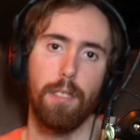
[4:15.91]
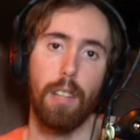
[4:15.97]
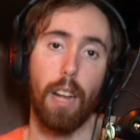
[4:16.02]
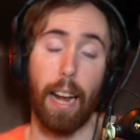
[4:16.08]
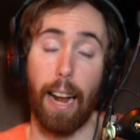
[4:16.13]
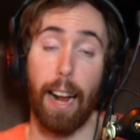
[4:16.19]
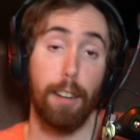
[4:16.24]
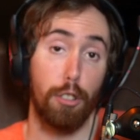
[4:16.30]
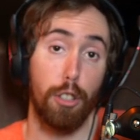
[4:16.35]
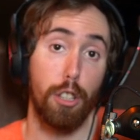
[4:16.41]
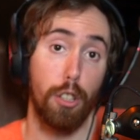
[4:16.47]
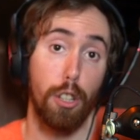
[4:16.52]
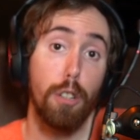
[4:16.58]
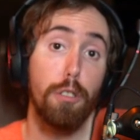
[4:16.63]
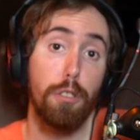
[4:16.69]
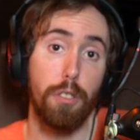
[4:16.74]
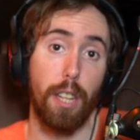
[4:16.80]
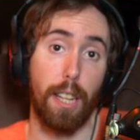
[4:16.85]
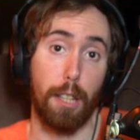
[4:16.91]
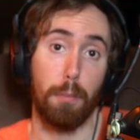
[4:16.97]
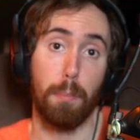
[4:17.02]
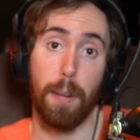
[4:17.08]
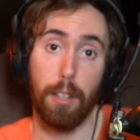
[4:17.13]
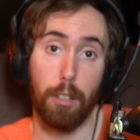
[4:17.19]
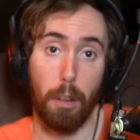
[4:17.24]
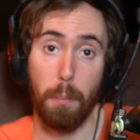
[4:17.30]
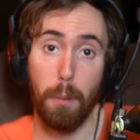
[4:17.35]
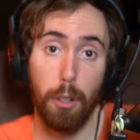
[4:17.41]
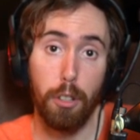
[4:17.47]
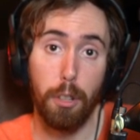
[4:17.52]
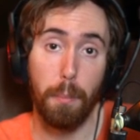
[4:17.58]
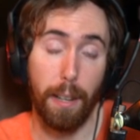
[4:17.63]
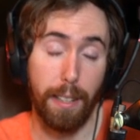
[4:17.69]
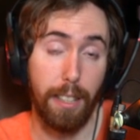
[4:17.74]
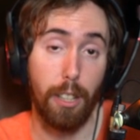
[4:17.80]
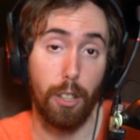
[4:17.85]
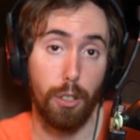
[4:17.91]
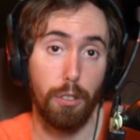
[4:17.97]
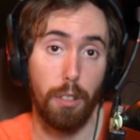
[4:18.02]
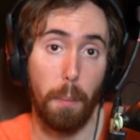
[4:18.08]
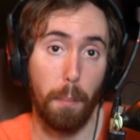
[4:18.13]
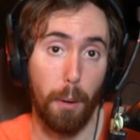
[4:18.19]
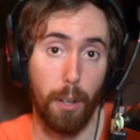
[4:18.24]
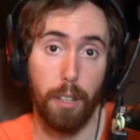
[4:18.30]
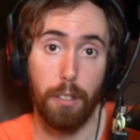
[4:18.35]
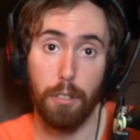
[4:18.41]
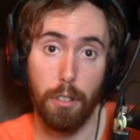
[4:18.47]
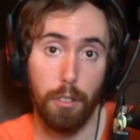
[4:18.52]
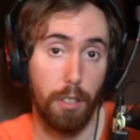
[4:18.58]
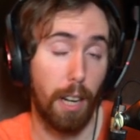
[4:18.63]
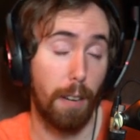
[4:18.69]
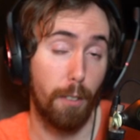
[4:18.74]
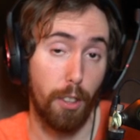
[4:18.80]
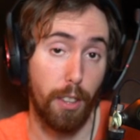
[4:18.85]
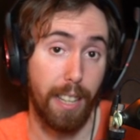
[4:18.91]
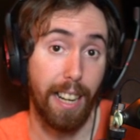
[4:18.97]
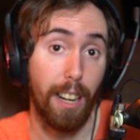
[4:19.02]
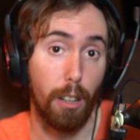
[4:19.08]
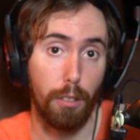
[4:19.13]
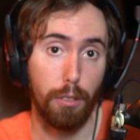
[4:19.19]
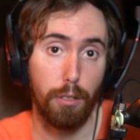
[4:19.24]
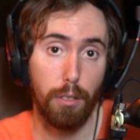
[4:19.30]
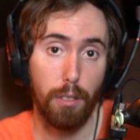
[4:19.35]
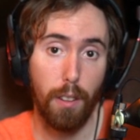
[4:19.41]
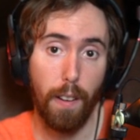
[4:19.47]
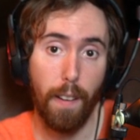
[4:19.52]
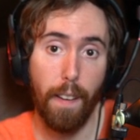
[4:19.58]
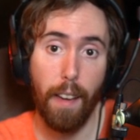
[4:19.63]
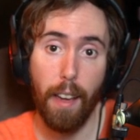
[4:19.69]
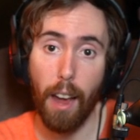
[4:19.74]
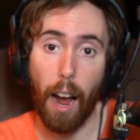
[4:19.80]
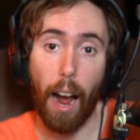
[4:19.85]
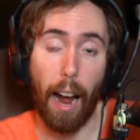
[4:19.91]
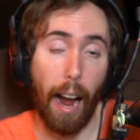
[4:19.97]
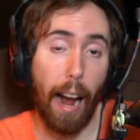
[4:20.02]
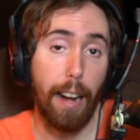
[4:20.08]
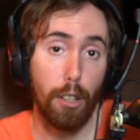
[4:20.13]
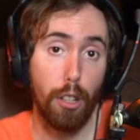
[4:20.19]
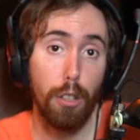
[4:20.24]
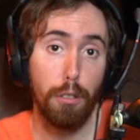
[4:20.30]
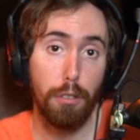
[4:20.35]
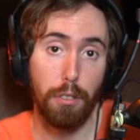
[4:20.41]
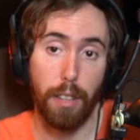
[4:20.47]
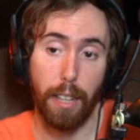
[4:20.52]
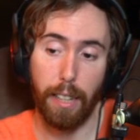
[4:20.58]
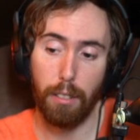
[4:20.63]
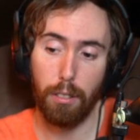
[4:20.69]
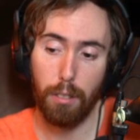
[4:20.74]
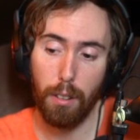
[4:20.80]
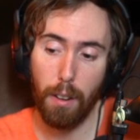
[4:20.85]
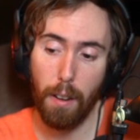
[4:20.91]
I actually lose things because I'm losing my tier set bonuses and everything else. I lose things.